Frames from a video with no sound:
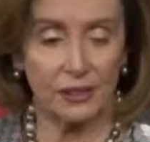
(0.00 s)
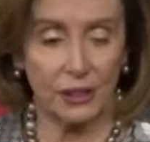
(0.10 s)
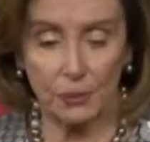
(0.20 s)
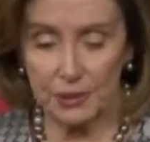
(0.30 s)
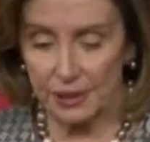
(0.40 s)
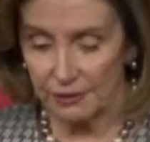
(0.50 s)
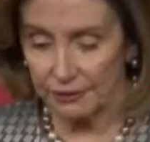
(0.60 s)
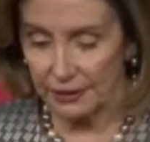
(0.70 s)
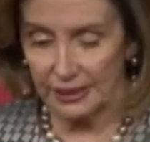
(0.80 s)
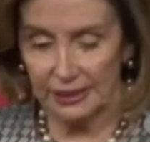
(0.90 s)
terms
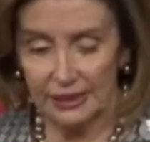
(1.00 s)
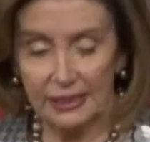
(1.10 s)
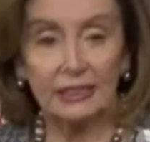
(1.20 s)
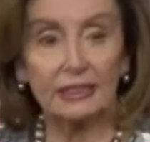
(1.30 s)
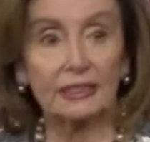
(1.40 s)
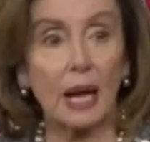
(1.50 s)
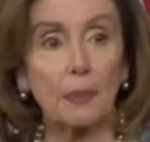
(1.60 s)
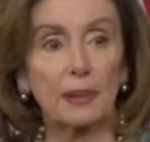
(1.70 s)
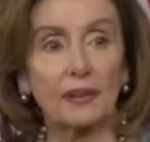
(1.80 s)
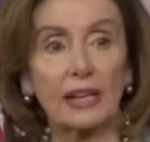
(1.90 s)
of
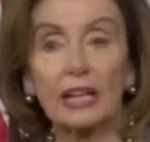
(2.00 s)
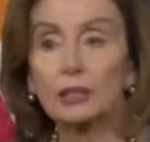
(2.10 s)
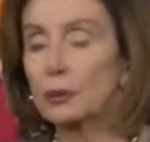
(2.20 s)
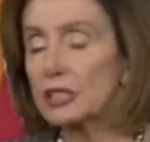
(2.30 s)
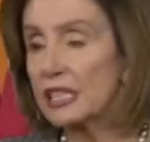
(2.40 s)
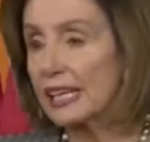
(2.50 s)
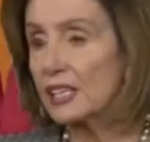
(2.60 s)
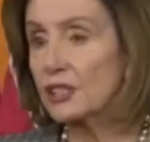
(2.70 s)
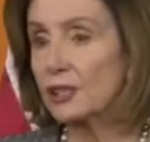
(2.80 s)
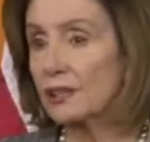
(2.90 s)
stopping the
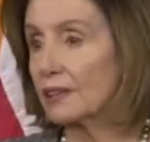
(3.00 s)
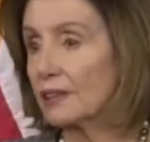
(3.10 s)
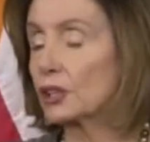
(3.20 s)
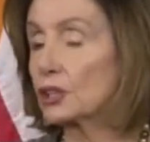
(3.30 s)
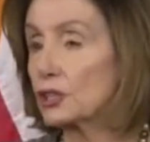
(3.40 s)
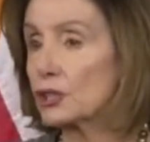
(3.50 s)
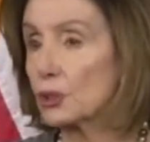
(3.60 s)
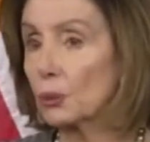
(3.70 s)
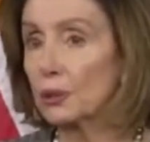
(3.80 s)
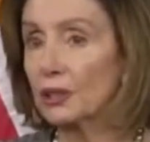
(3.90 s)
exploitation of the
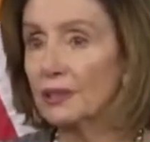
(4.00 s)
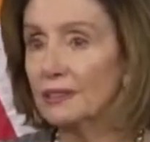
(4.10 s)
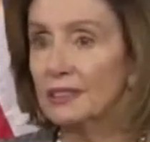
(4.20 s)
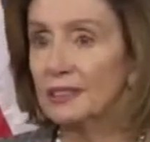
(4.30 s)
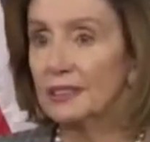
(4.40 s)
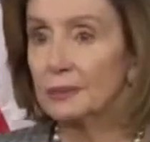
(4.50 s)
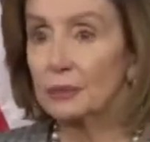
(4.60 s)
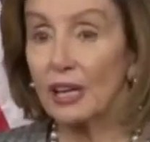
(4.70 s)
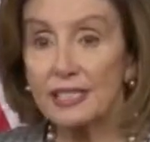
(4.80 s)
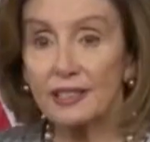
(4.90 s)
consumer,
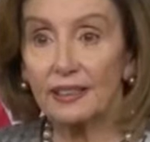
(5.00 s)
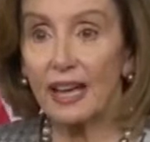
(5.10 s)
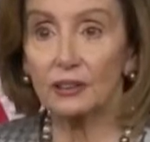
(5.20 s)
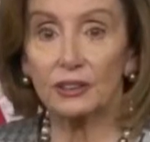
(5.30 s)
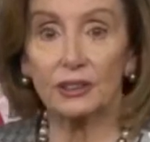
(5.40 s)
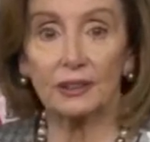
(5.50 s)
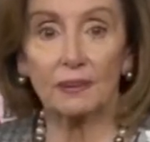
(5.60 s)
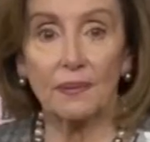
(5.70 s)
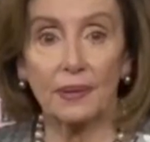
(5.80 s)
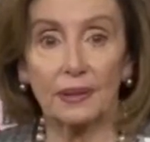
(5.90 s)
price
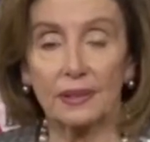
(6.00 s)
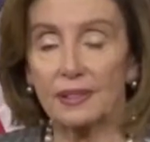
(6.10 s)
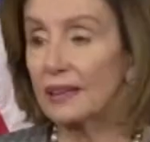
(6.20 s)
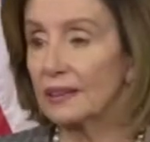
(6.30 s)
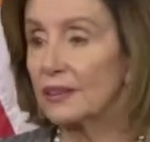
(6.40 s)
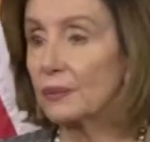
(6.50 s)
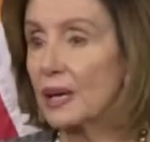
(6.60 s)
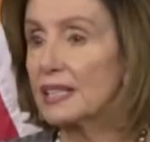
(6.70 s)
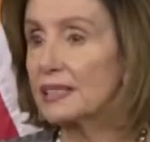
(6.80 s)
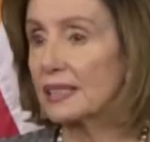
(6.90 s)
gouging, and the
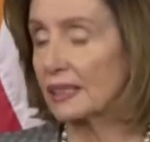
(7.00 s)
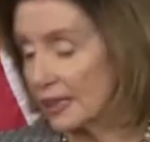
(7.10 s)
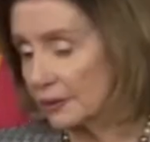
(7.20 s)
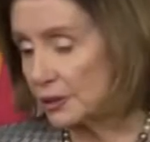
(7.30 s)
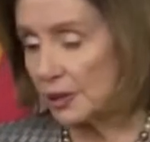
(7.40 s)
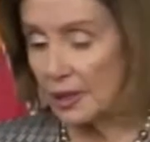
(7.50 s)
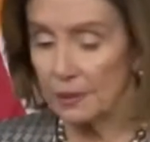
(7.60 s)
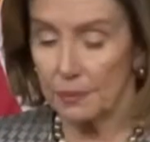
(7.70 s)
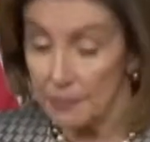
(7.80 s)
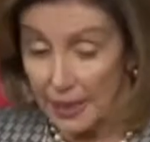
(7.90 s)
rest. And Congress,
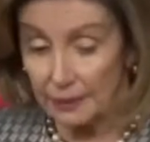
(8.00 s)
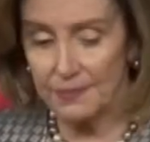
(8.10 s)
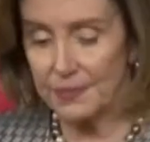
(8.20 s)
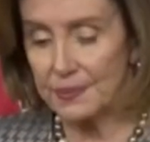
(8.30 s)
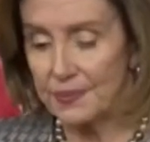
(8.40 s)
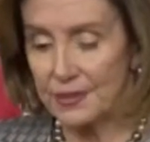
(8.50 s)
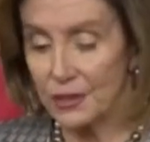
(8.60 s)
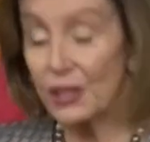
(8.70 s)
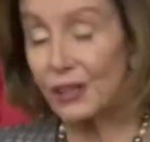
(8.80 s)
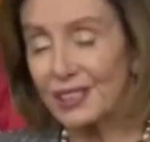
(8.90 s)
Madam
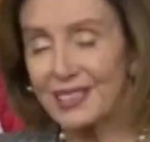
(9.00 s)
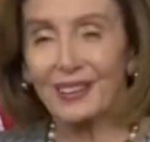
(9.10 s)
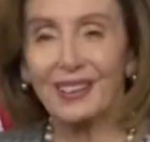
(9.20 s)
Chair,